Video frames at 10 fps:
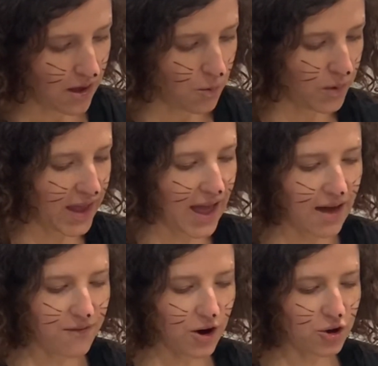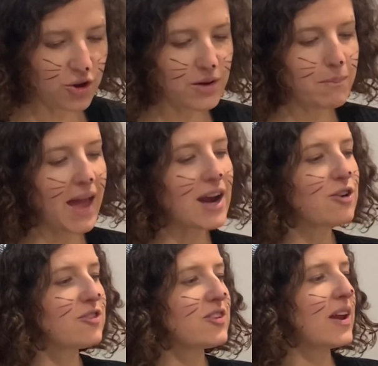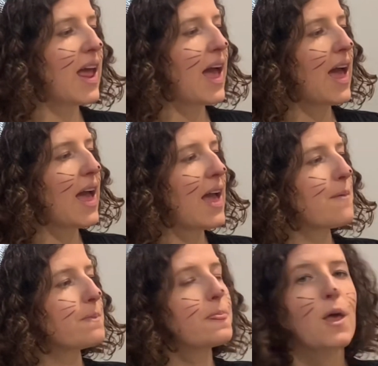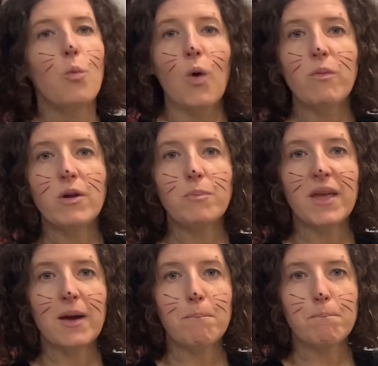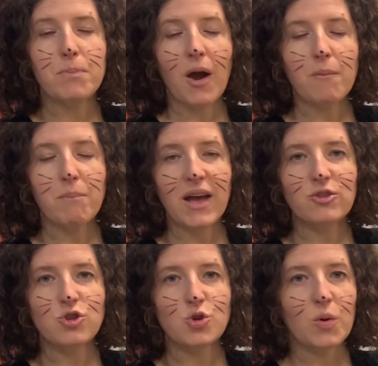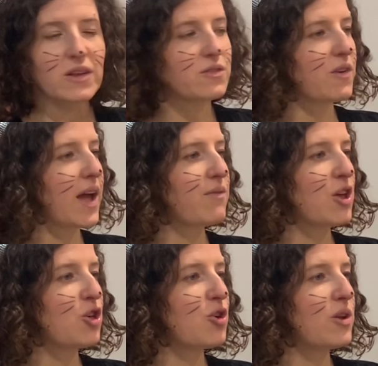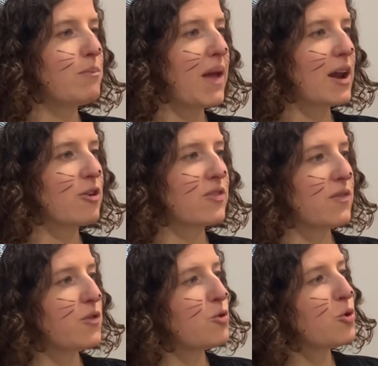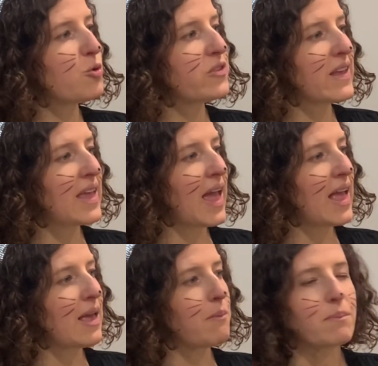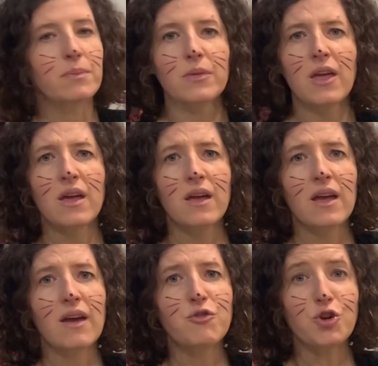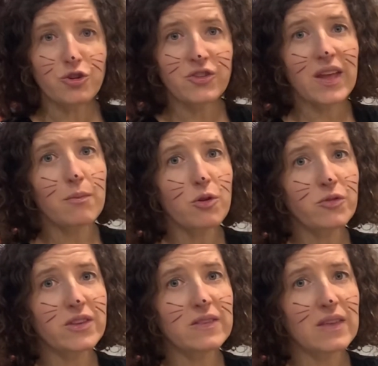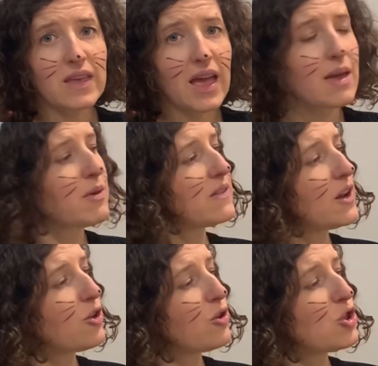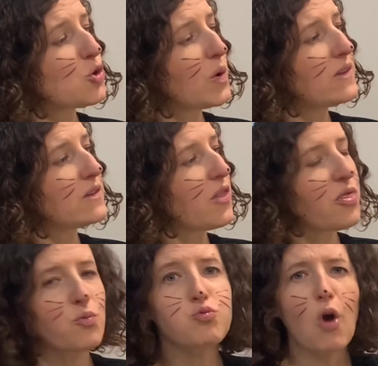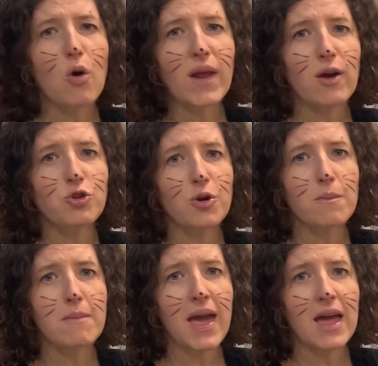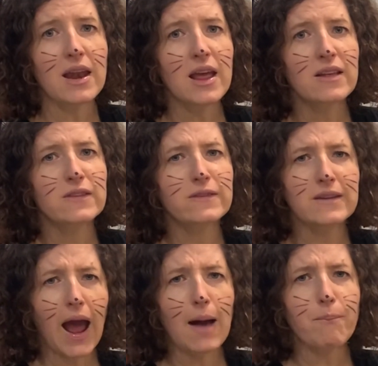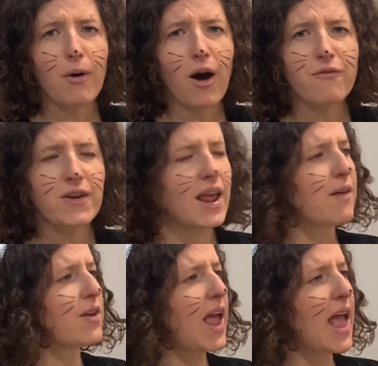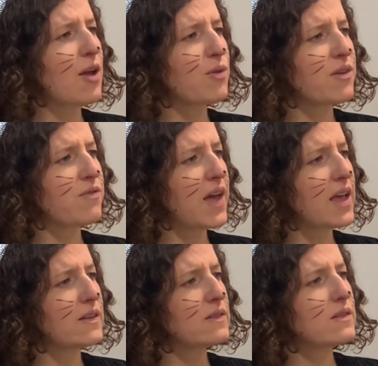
We have our good manners today. What would be a, our best choice for having good manners if you lose a game? If your team loses the game, is it a good choice to throw down your mitt, stomp off, and have an angry face?